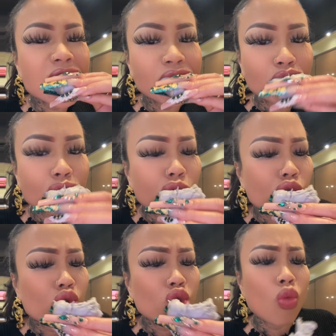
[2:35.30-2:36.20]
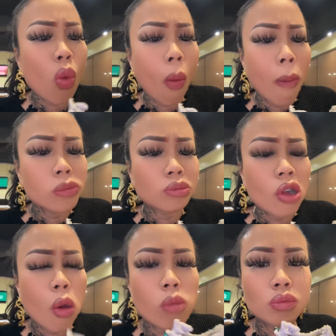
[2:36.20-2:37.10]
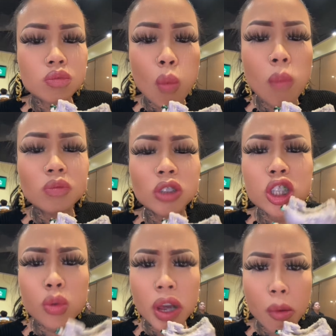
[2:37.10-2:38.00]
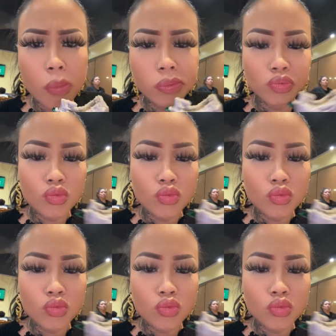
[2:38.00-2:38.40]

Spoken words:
It's sweet. Fourth plate, sushi time.